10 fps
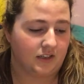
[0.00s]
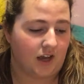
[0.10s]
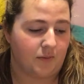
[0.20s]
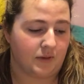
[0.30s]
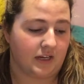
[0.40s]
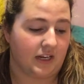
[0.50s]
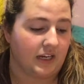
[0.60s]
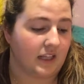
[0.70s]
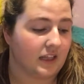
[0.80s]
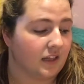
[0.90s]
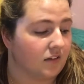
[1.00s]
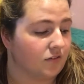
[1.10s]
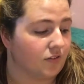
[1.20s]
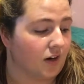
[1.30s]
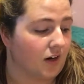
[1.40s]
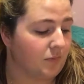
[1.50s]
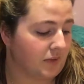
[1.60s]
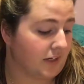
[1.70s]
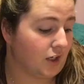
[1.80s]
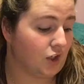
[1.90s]
I mean anything from
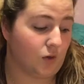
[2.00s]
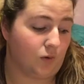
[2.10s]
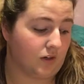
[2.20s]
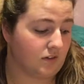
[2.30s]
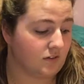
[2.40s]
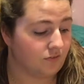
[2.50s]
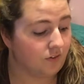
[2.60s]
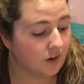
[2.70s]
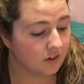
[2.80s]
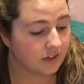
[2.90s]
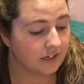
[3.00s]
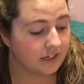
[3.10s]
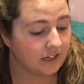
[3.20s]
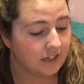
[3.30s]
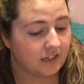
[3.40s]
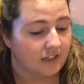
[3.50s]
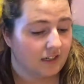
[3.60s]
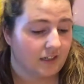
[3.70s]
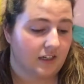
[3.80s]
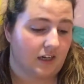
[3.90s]
like go on a safari,
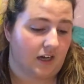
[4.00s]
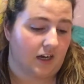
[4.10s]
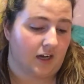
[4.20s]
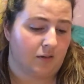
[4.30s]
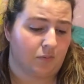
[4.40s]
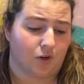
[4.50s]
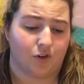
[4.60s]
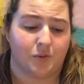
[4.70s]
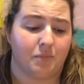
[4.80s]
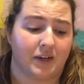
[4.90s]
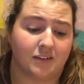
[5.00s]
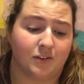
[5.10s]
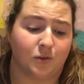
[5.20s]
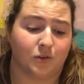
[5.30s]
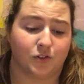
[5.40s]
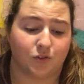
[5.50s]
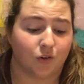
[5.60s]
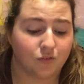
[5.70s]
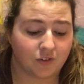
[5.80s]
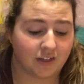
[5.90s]
um, earn a medal or a
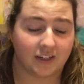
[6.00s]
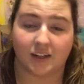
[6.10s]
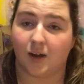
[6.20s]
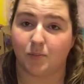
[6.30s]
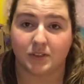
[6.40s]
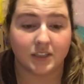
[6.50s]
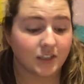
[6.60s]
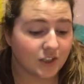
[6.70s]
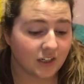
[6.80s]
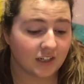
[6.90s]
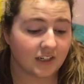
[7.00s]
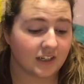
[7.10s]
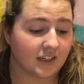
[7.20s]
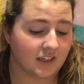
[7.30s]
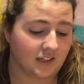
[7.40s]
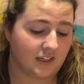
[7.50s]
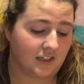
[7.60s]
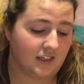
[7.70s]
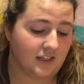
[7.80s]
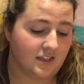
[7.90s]
trophy in a competition,
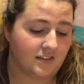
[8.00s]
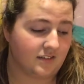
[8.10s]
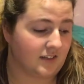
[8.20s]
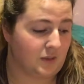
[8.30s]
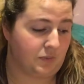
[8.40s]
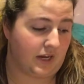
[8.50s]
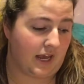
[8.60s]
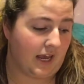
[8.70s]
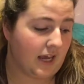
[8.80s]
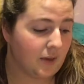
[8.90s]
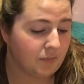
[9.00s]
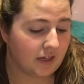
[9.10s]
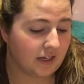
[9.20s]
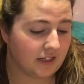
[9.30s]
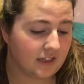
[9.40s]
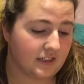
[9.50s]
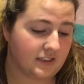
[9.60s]
sleep in a hammock,